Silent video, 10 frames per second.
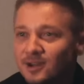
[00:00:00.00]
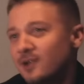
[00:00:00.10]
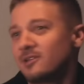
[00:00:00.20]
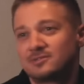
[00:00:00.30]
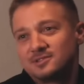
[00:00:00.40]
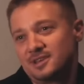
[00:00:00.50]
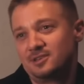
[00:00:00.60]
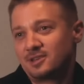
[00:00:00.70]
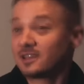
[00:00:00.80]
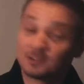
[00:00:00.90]
You know, I don't have to yeah.
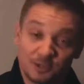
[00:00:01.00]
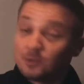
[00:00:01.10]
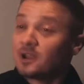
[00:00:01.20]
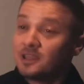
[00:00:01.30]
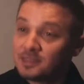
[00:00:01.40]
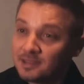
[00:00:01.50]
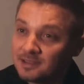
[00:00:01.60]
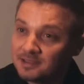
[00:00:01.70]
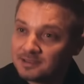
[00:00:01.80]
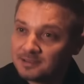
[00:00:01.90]
tell you. I can tell you what I
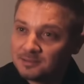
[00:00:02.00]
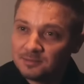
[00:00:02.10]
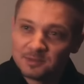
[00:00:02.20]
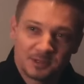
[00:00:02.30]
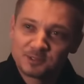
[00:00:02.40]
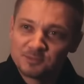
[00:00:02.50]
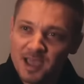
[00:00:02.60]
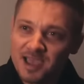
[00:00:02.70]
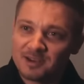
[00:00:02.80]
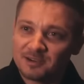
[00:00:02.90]
think, mm-hmm. but it doesn't
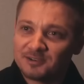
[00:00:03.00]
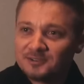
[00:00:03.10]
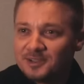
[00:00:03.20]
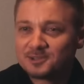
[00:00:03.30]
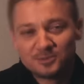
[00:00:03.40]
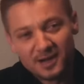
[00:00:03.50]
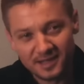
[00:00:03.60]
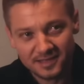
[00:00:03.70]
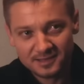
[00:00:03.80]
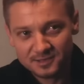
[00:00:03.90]
matter. That's
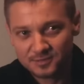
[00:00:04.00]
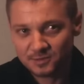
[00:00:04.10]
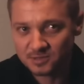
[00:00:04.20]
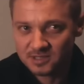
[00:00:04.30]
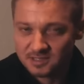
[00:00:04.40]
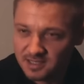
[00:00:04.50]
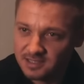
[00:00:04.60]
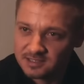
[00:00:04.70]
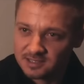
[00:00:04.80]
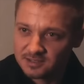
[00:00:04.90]
why I think this film
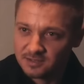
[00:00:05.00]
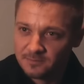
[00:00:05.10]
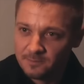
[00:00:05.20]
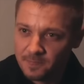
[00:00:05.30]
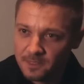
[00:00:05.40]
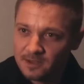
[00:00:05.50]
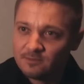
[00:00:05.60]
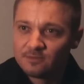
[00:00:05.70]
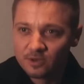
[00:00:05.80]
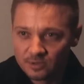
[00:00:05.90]
succeeds. It's about what it feels. And
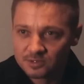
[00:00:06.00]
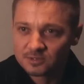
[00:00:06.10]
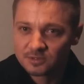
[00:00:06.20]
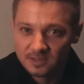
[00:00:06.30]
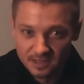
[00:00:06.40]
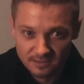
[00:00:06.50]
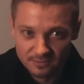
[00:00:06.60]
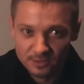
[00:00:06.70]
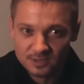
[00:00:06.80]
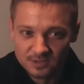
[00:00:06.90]
Everybody invokes, feels. It
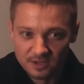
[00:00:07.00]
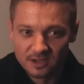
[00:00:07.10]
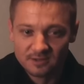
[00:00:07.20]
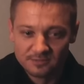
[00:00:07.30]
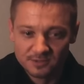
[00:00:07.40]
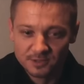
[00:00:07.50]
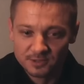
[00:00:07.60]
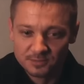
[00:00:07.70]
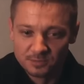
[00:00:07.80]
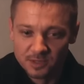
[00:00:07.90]
invokes thought and
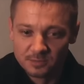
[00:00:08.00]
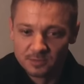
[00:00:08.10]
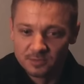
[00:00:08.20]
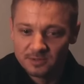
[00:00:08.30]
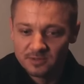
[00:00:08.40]
feelings for people.